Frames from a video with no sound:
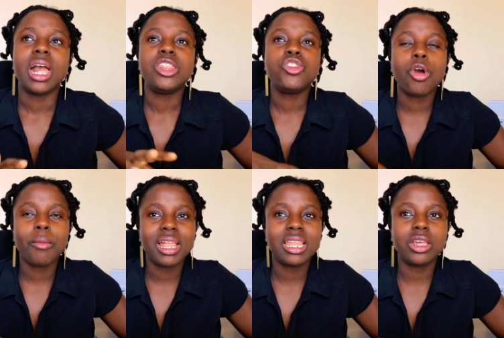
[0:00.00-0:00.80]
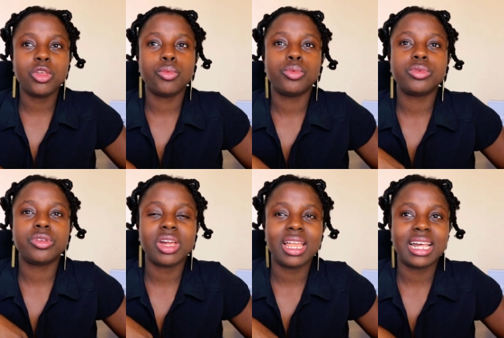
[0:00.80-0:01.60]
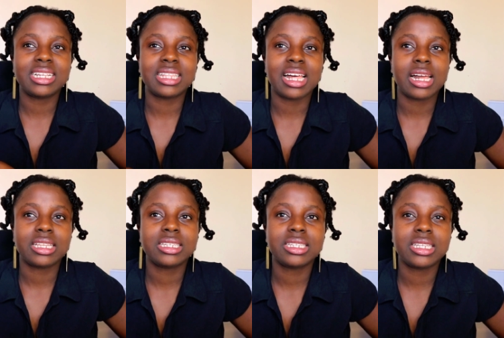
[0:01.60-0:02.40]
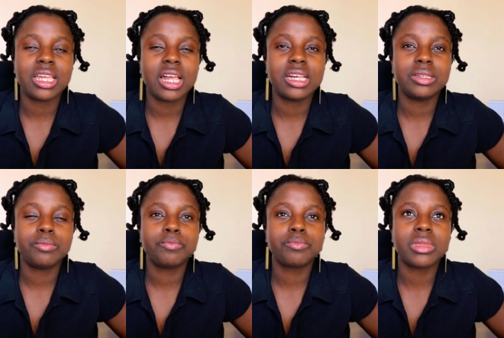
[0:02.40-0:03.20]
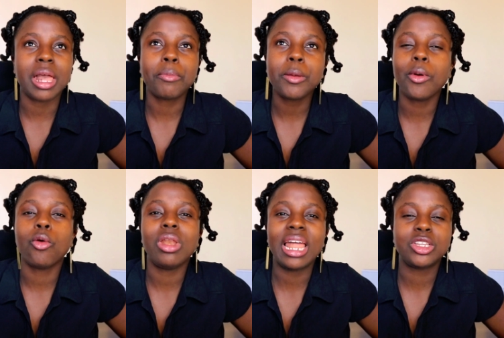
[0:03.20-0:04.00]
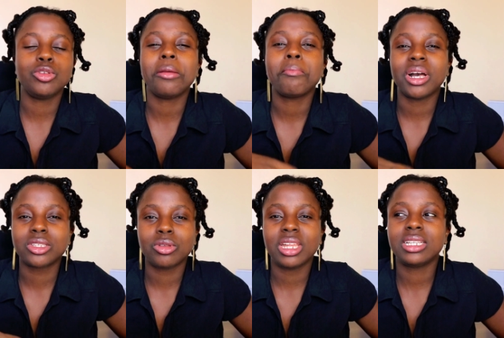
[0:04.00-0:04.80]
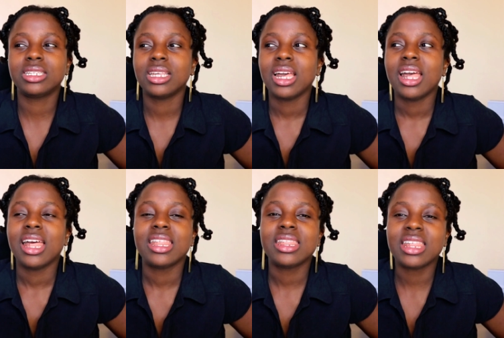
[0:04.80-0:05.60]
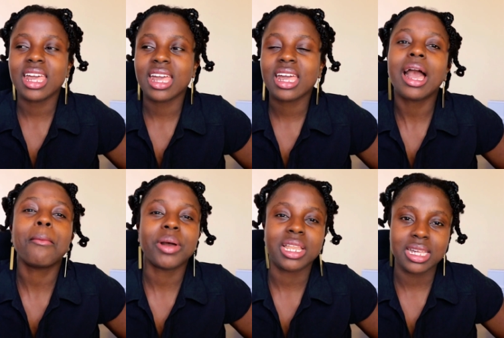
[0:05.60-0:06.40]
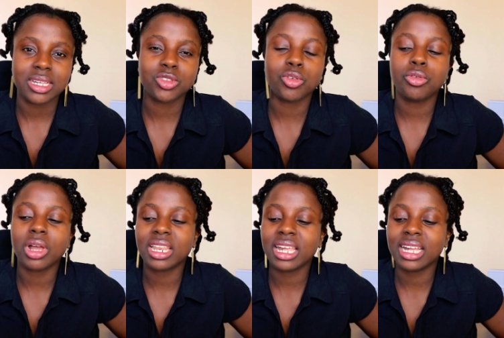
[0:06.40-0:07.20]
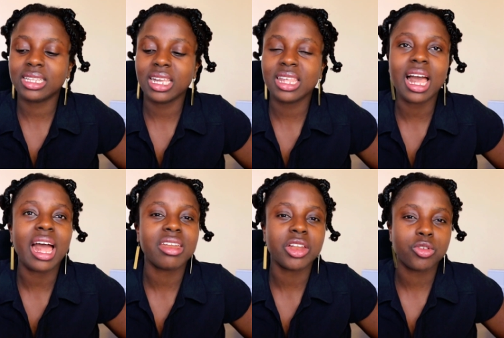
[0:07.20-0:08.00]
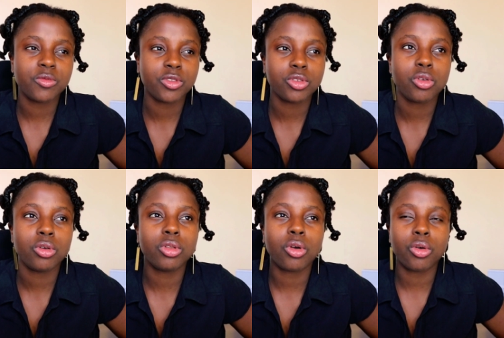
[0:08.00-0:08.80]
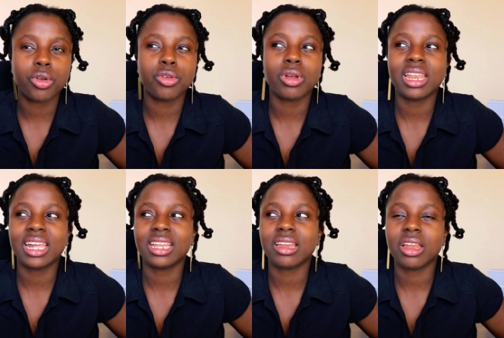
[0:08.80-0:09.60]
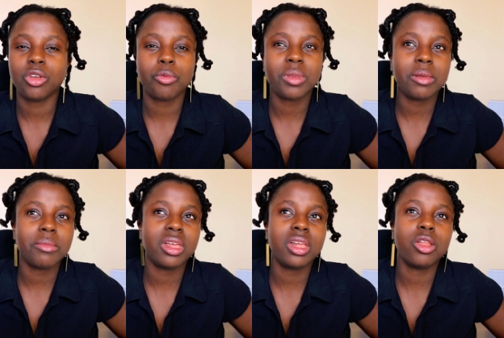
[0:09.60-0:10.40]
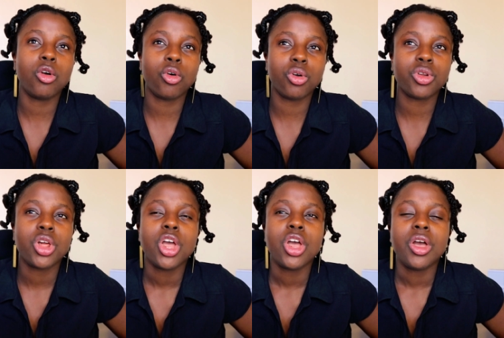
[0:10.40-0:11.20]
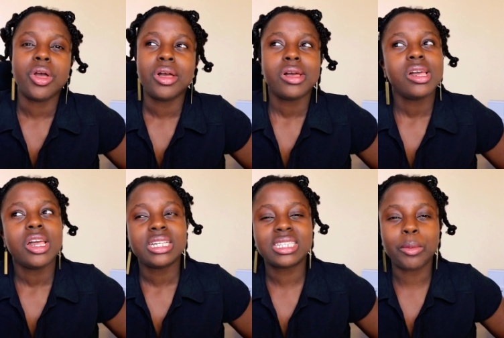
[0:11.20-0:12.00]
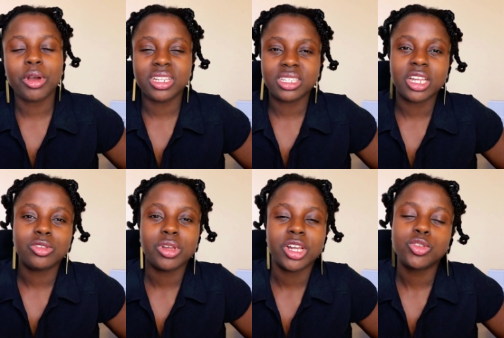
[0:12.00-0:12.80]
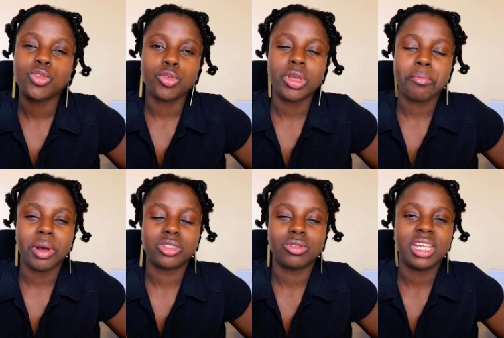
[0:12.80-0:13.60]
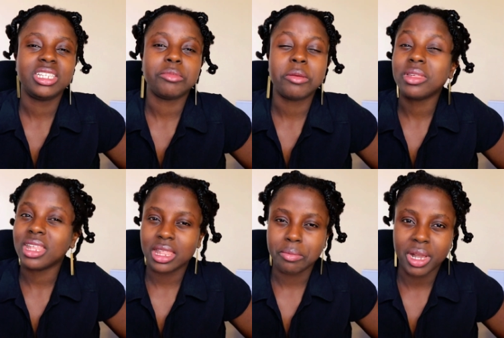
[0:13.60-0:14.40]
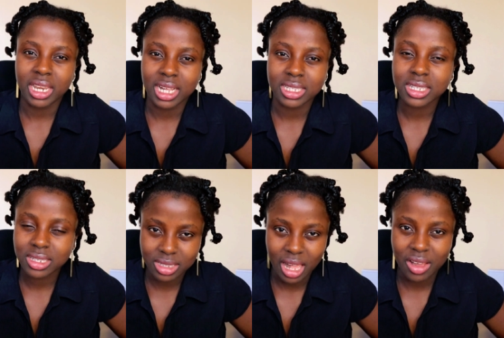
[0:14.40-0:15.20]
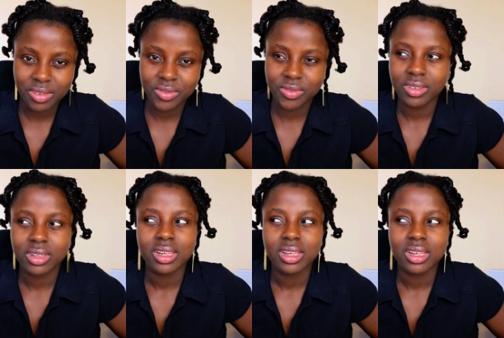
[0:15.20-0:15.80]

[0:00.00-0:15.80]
normally you realize that there are people who like to impersonate the company so you can get either a random phone call or you can get a random email or someone is trying to get to you impersonating maybe they're the binance staff